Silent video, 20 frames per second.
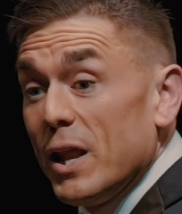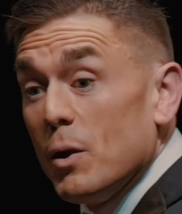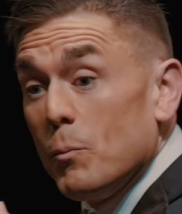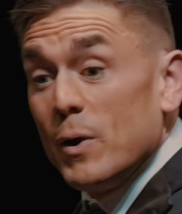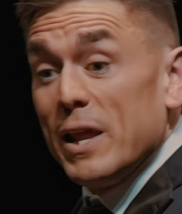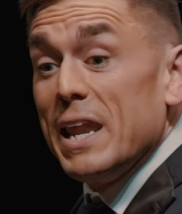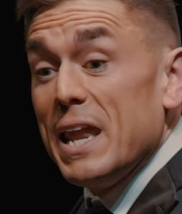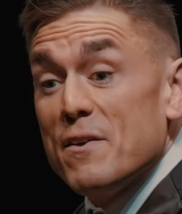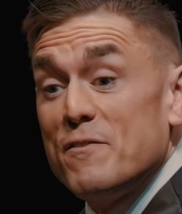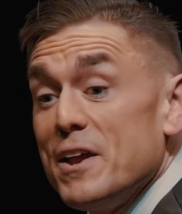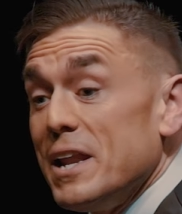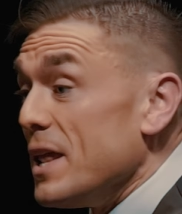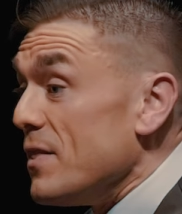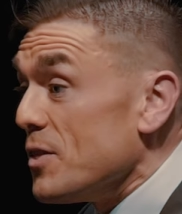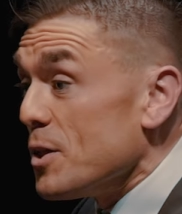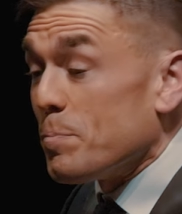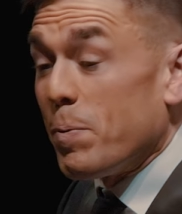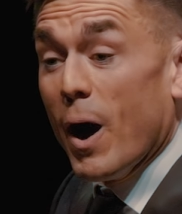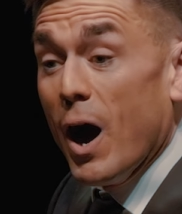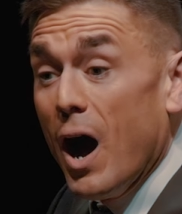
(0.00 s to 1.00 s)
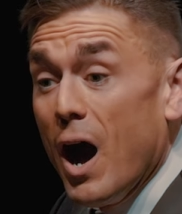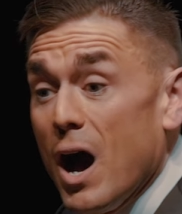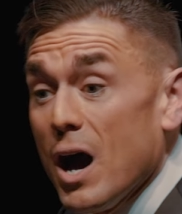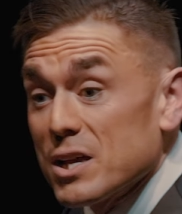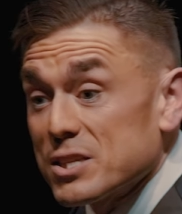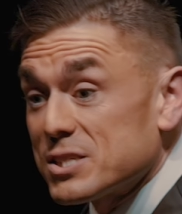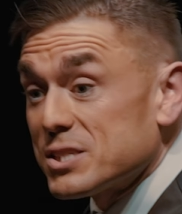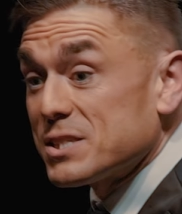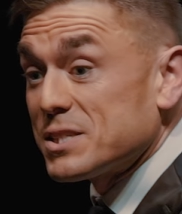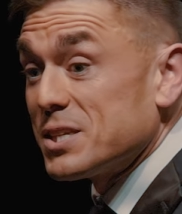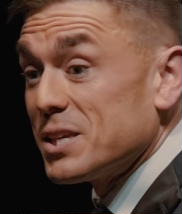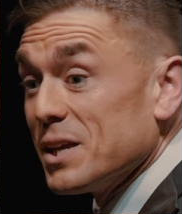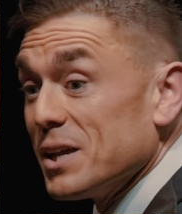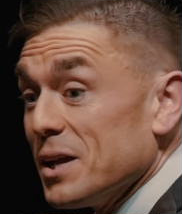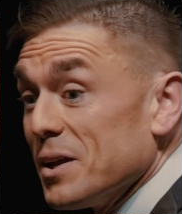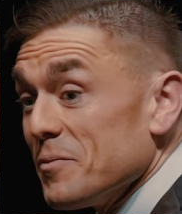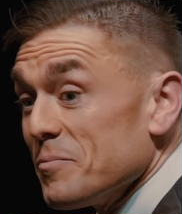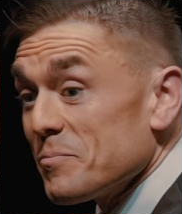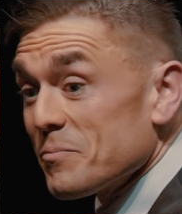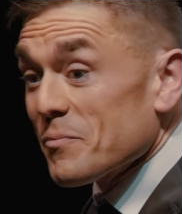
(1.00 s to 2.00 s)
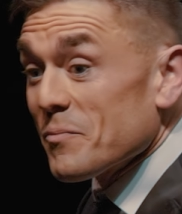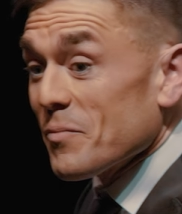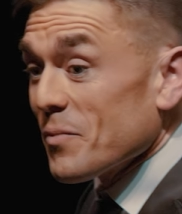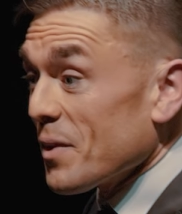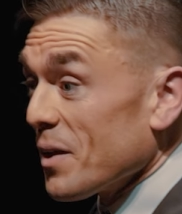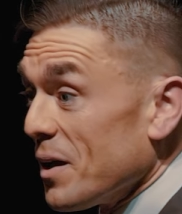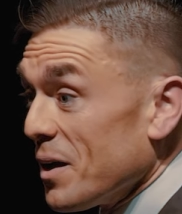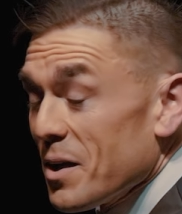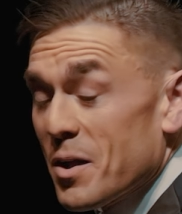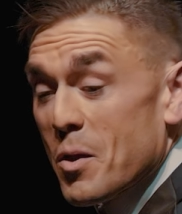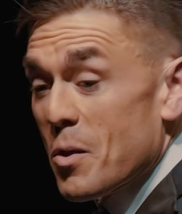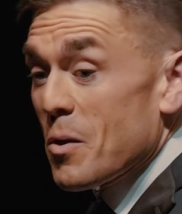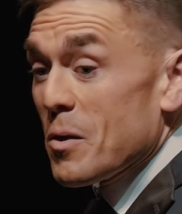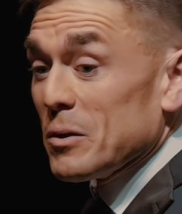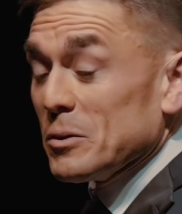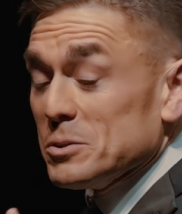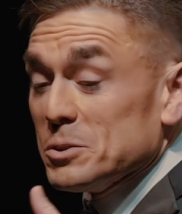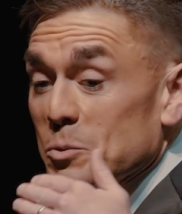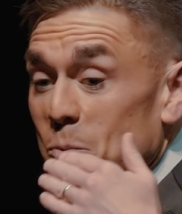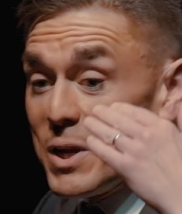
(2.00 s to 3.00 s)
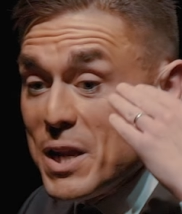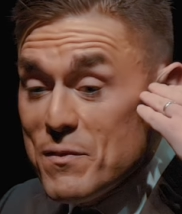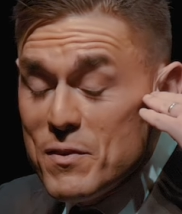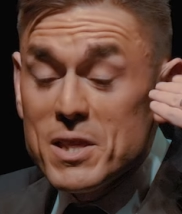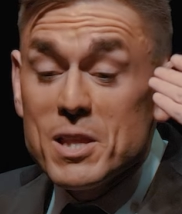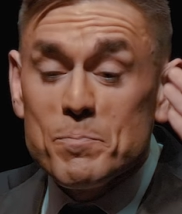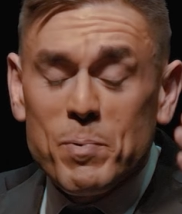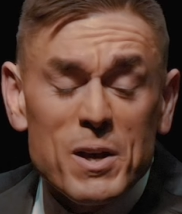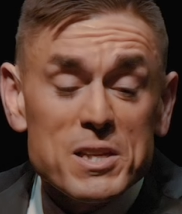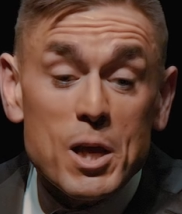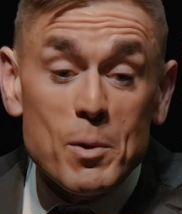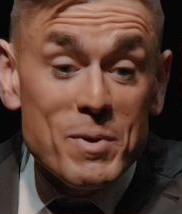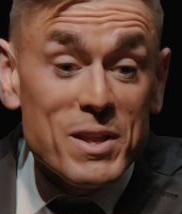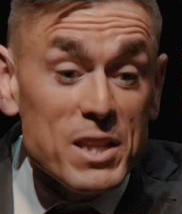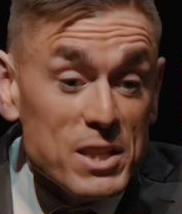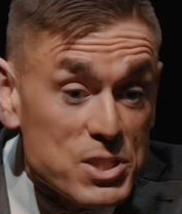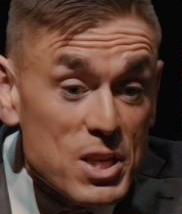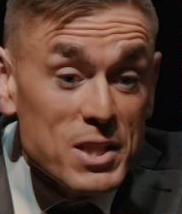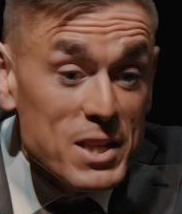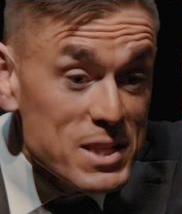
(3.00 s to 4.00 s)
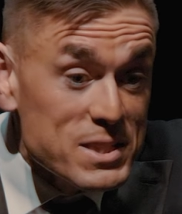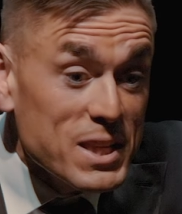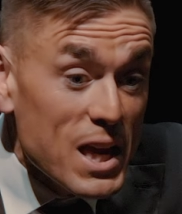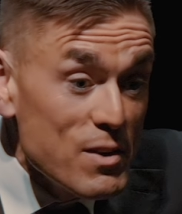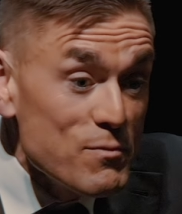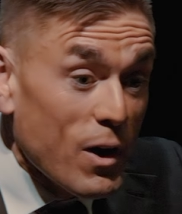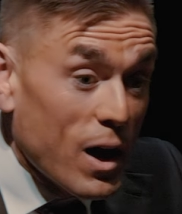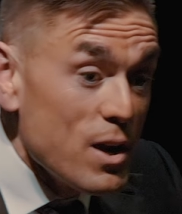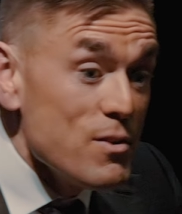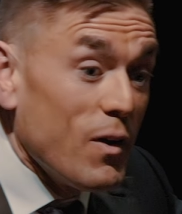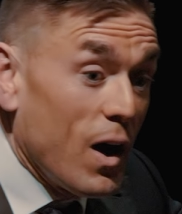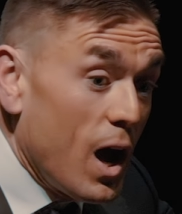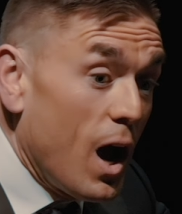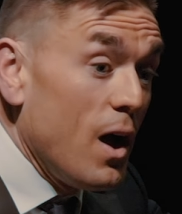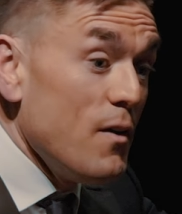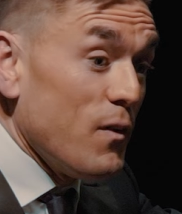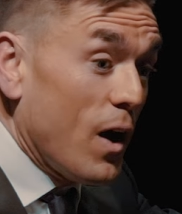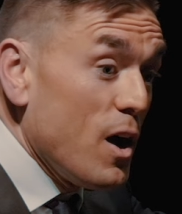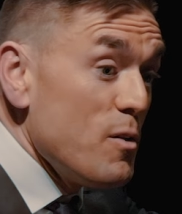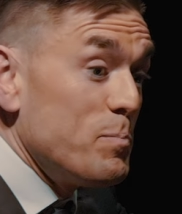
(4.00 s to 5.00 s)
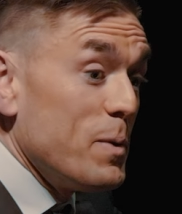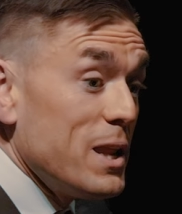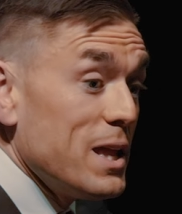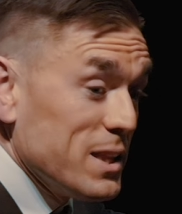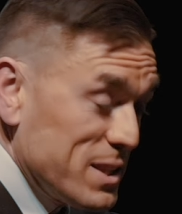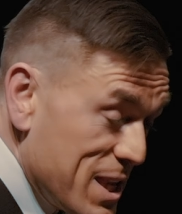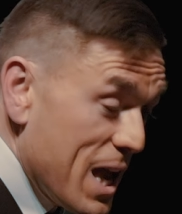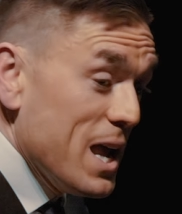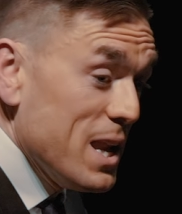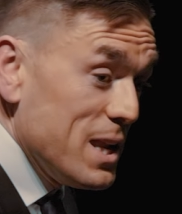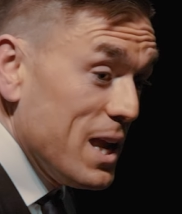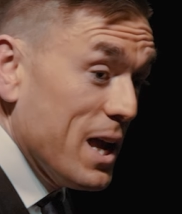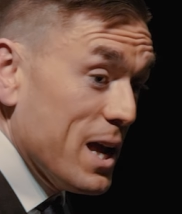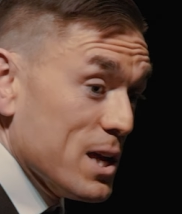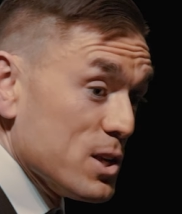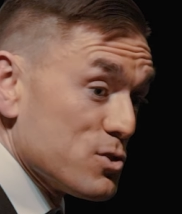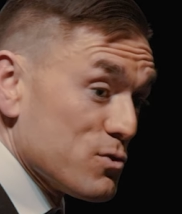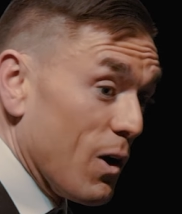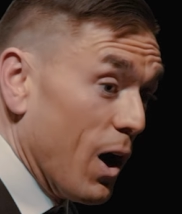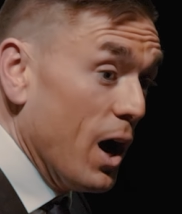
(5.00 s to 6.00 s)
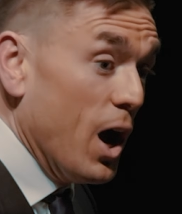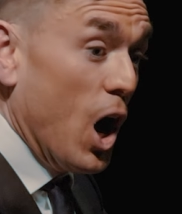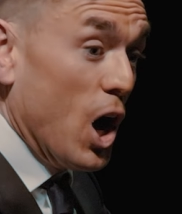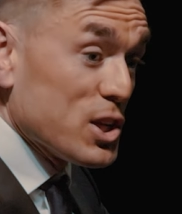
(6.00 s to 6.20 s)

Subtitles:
We're living in the past. We live in the past. I mean, to this day, right, I've been here 10 years, right?